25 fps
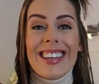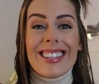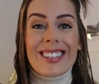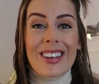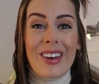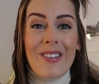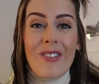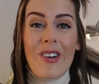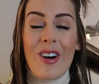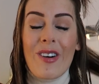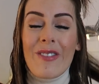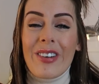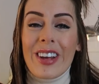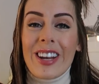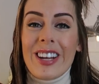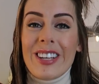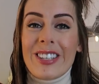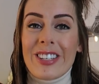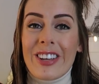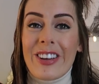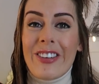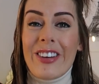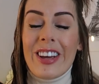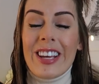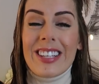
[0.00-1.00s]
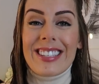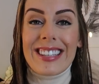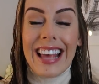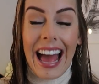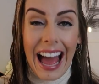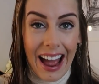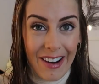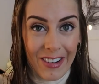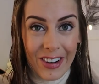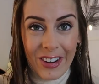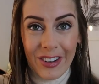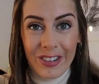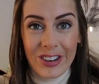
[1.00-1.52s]
So what I'm going to do is
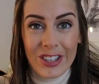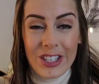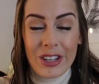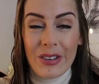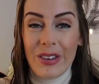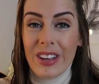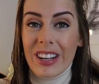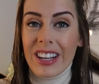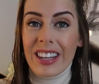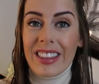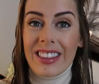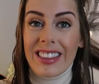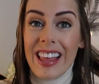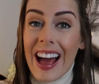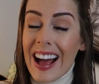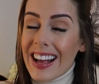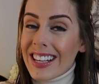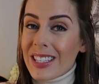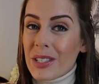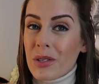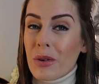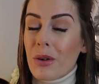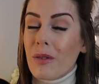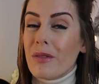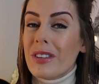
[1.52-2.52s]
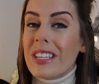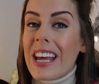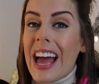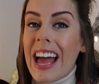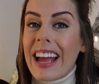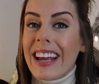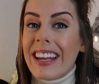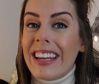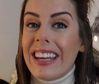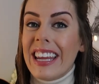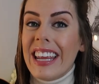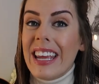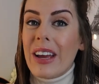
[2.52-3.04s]
carry on doing that sort of
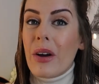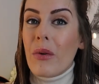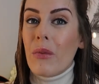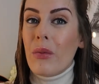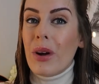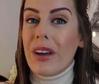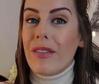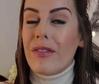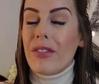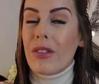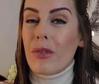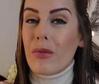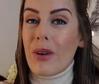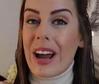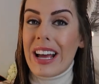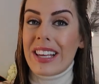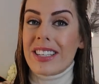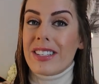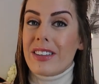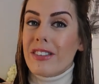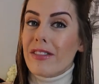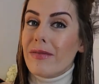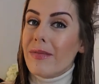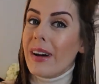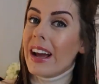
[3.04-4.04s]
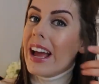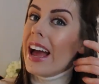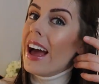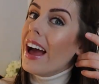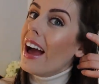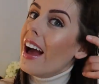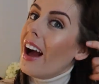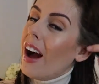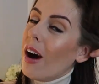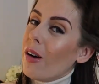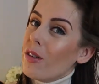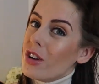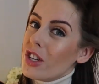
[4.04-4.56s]
technique with the rest of my
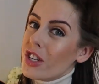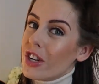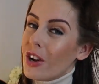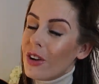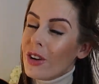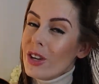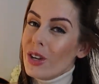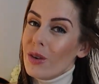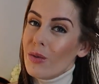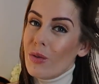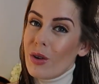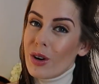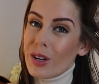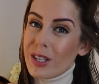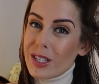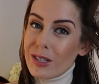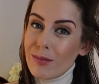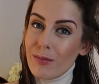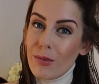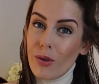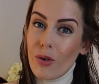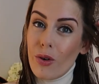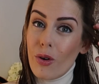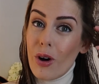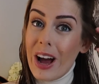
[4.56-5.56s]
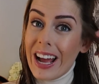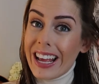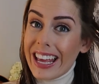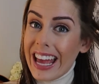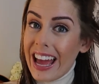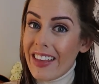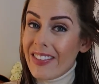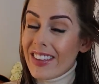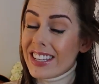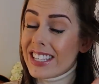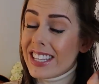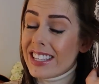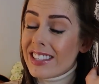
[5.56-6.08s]
hair. I'll show you once more.
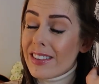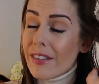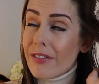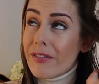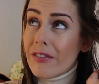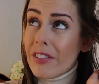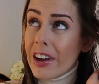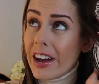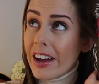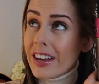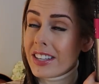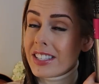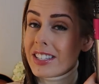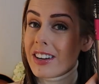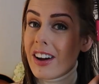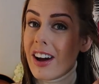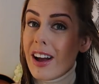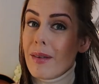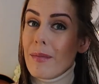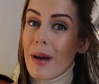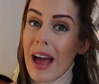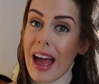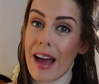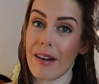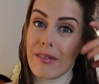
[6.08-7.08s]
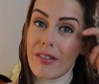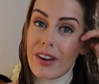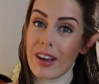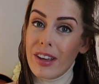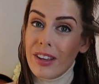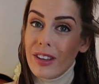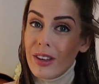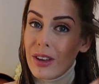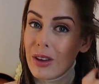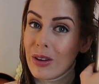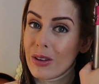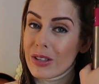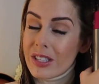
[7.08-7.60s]
Again, this is the first time ever
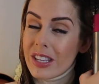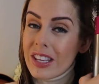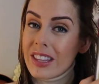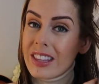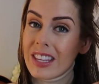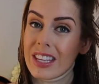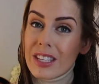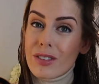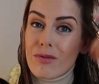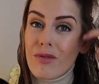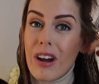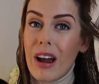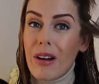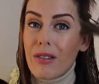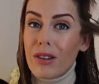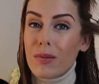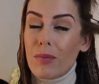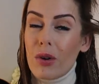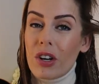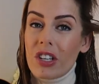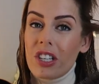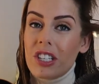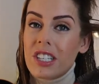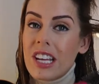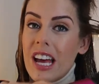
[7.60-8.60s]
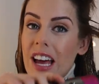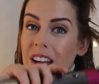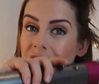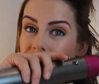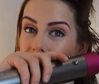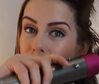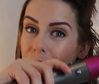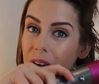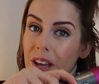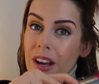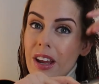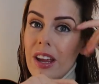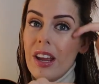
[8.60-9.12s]
using this round brush
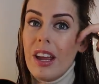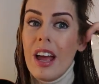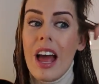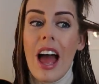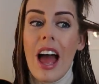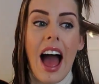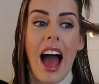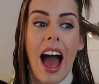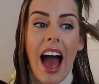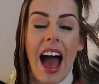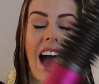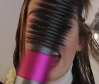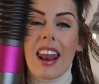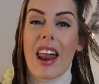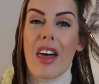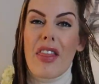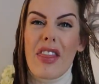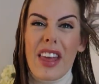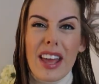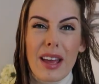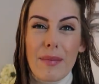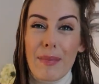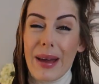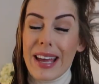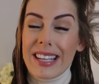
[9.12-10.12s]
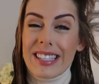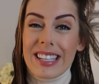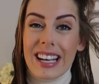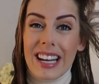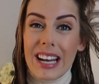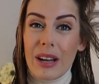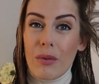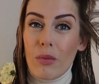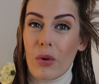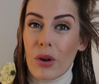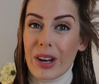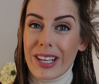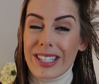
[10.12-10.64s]
attachment, and I think
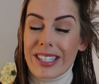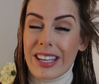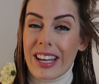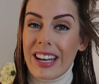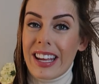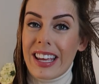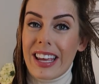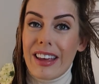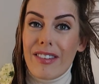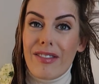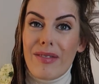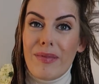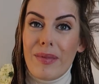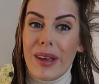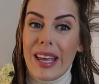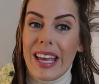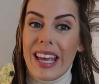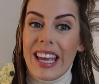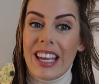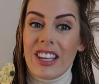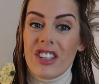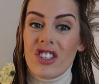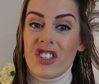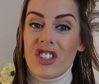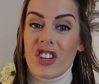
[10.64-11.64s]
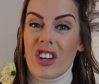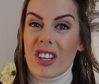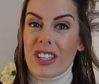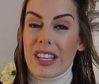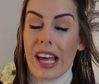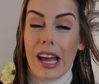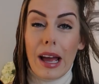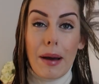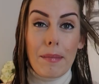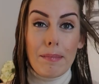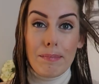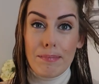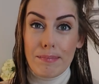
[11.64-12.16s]
basically what it's going to give me is just
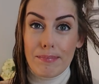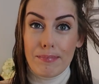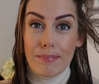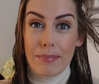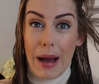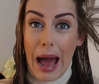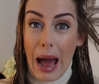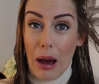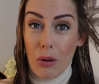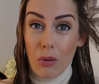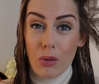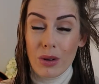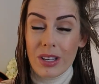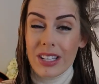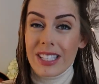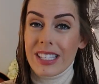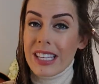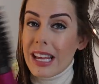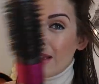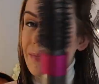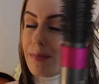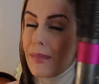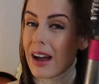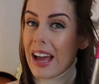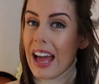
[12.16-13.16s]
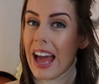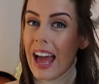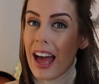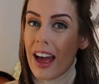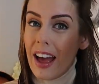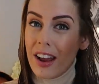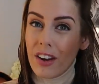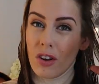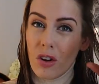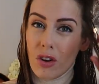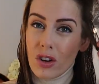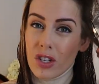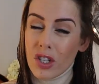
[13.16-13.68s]
like a bounce in my
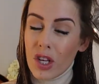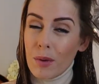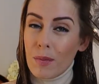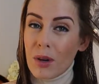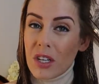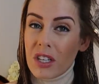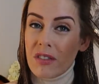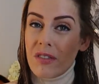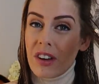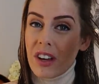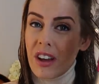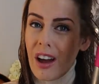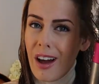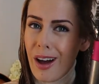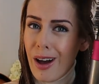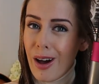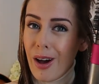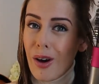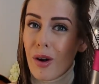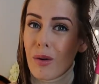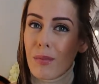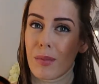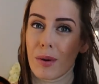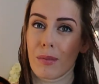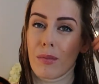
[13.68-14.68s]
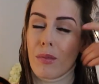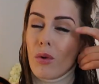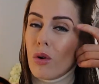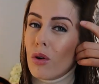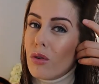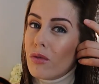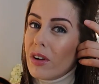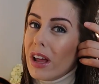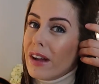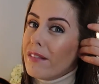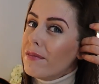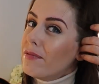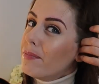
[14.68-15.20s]
hair, not so much of a curl but more
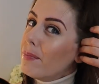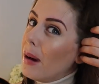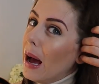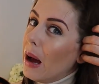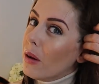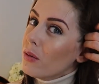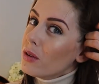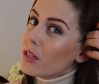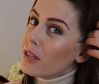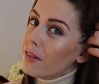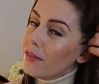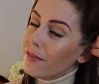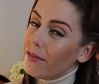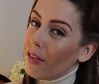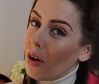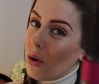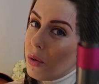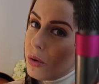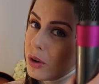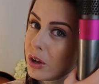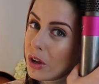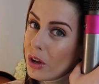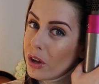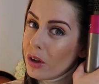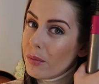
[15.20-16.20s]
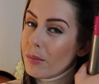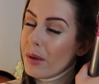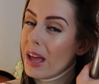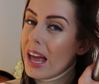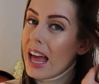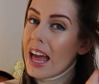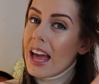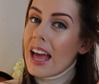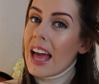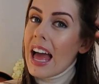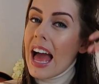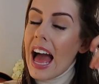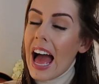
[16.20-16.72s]
of like bounce and volume.
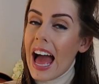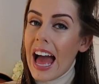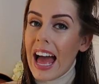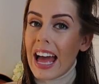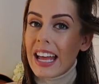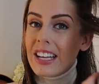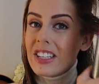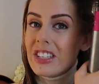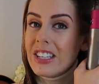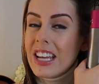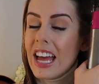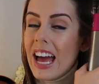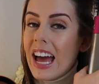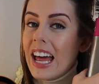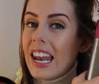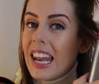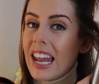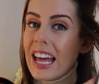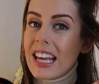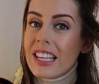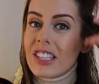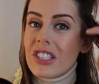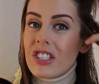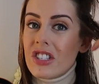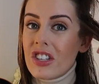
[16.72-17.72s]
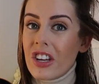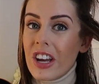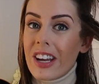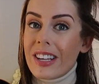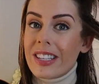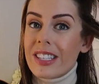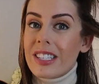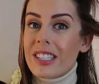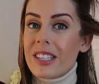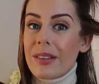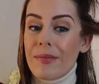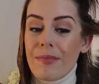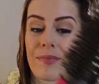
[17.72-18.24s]
And yeah, let's
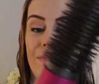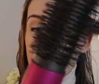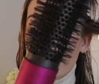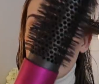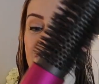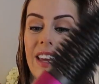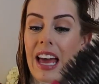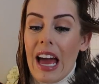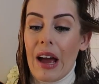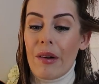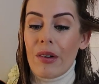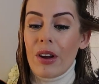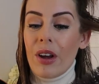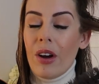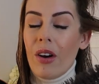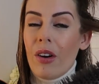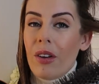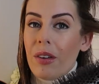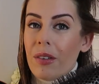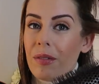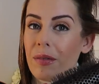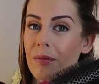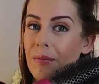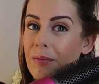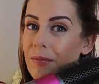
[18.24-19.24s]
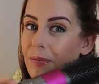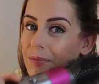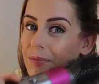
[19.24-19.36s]
just carry on.